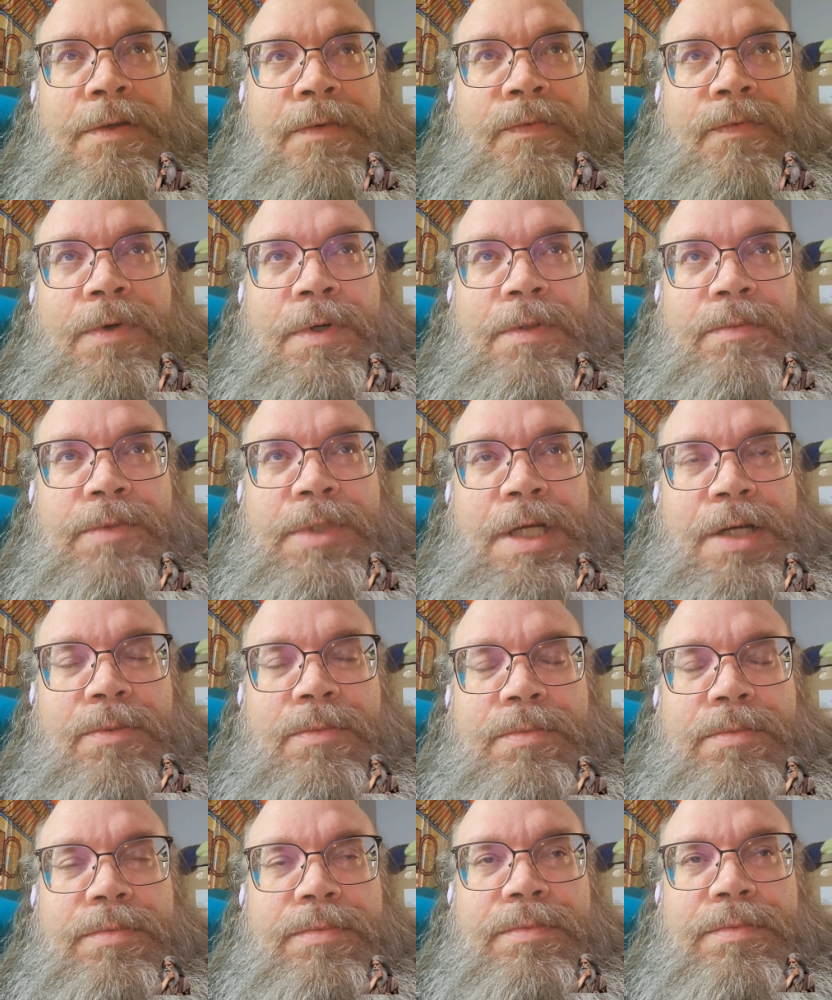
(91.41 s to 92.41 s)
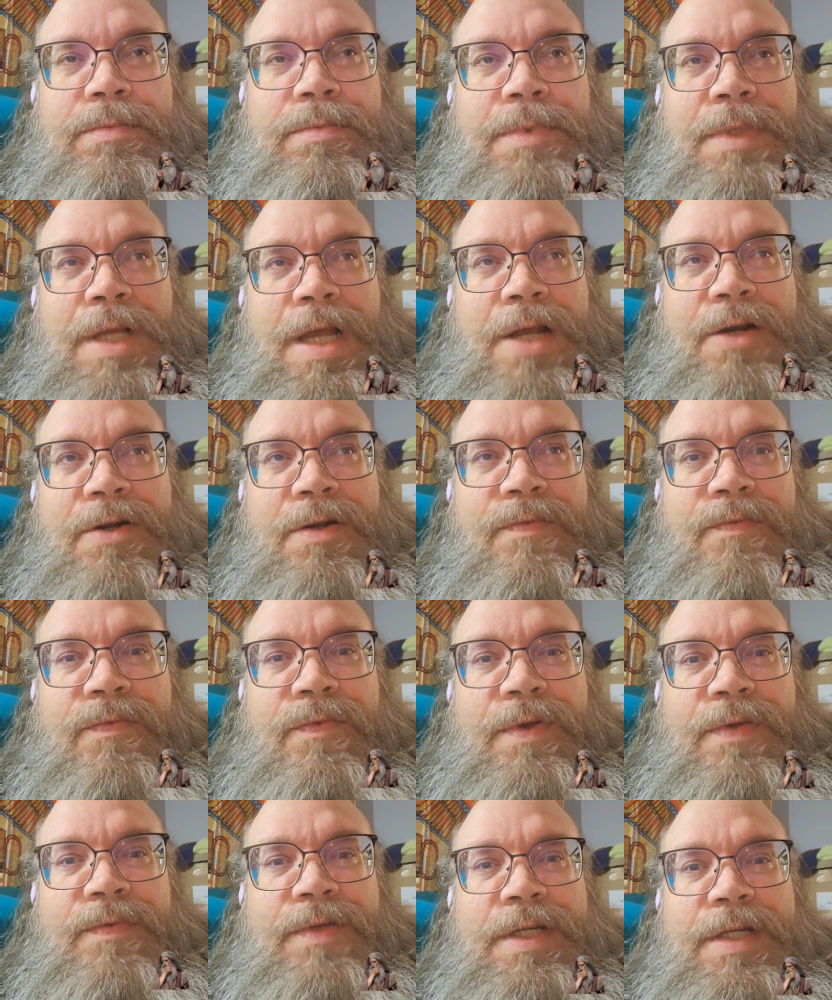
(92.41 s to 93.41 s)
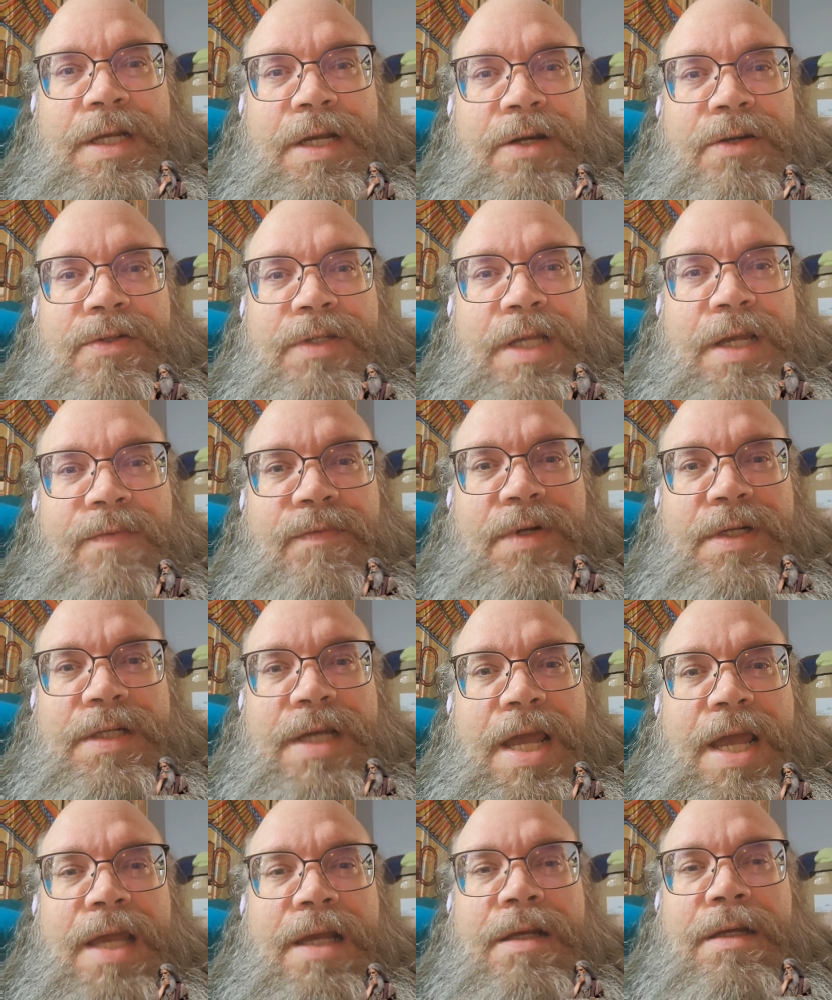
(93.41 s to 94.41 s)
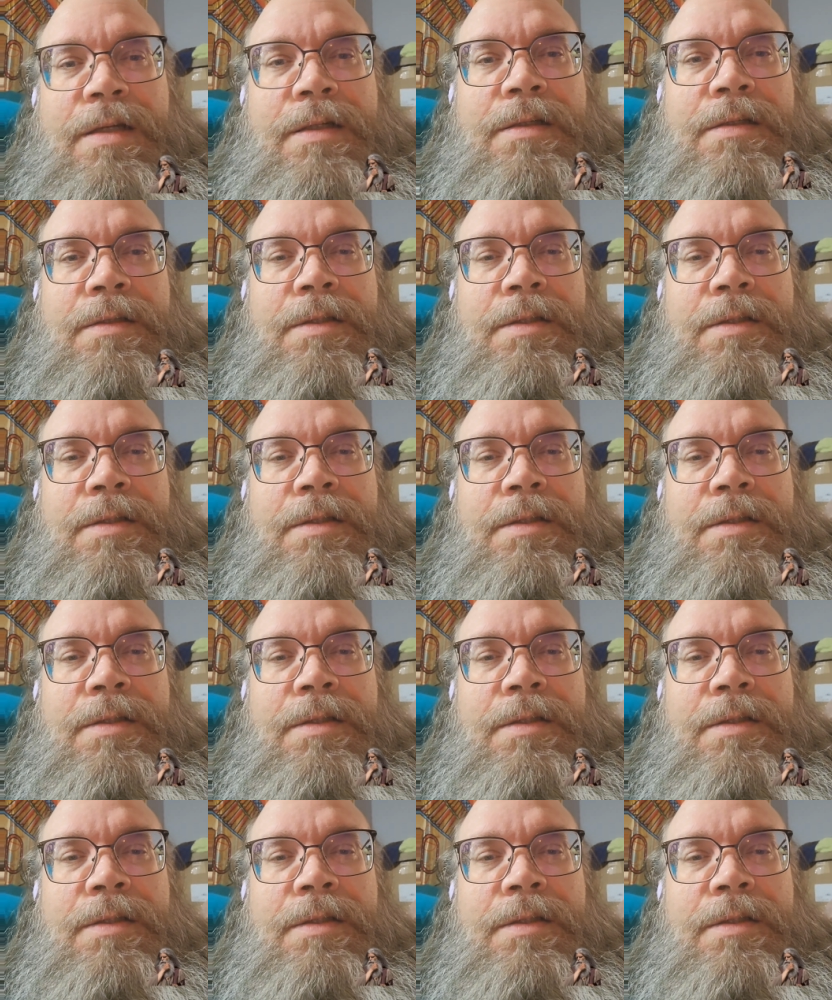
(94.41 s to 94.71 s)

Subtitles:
For, 150 years, give or take.